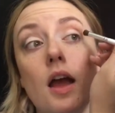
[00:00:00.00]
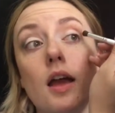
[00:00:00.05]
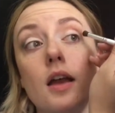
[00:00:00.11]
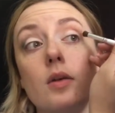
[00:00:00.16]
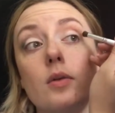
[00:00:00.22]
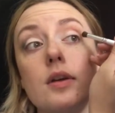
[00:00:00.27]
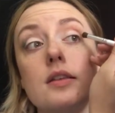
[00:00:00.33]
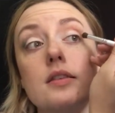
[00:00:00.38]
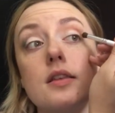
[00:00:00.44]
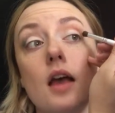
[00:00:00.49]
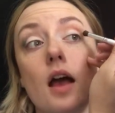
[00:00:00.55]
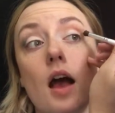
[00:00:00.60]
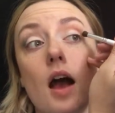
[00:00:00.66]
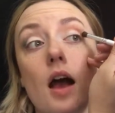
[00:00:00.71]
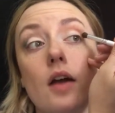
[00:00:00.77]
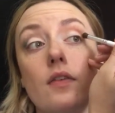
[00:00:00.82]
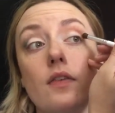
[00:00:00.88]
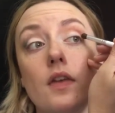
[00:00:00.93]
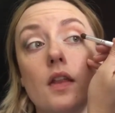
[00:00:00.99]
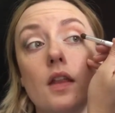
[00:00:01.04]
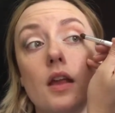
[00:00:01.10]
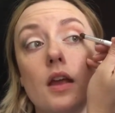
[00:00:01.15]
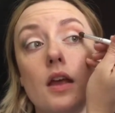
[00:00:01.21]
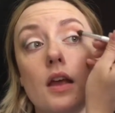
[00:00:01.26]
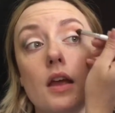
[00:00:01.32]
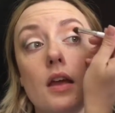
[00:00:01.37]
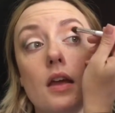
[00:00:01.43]
Anyways, I feel
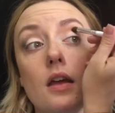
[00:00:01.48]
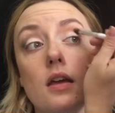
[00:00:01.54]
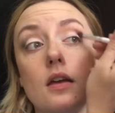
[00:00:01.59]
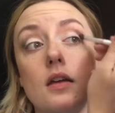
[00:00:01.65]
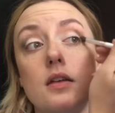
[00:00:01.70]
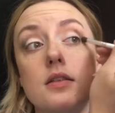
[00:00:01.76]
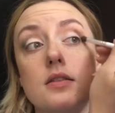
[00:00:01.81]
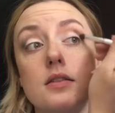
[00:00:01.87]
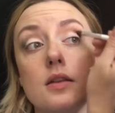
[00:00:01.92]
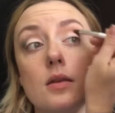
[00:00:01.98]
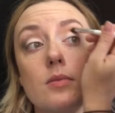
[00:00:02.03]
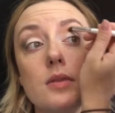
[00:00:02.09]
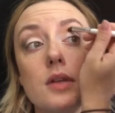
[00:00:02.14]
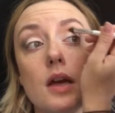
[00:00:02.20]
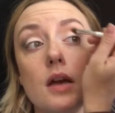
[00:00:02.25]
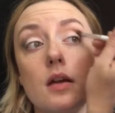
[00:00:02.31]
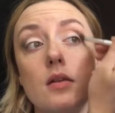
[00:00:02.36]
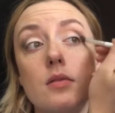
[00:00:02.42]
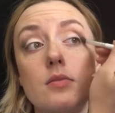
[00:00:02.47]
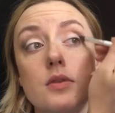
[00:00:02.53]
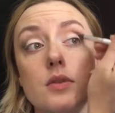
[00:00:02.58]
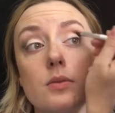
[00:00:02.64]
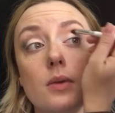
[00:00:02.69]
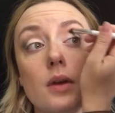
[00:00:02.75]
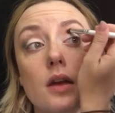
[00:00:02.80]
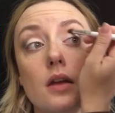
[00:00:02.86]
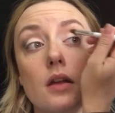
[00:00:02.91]
like
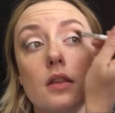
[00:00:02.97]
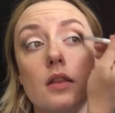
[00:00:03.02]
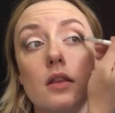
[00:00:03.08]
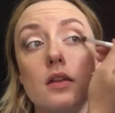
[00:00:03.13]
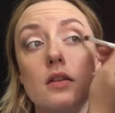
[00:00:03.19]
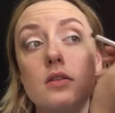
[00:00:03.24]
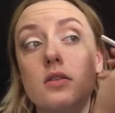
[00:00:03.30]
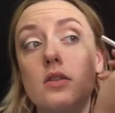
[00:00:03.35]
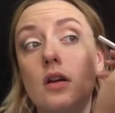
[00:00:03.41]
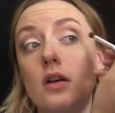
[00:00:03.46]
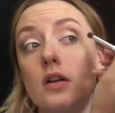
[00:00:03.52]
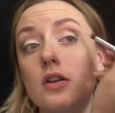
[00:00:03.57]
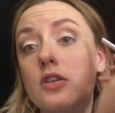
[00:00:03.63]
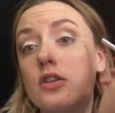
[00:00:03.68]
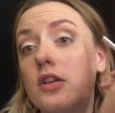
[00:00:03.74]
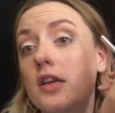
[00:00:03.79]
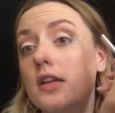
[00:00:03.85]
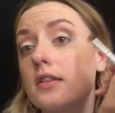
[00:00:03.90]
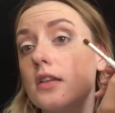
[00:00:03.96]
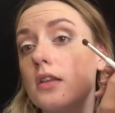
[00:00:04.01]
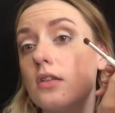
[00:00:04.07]
sometimes with darker shades,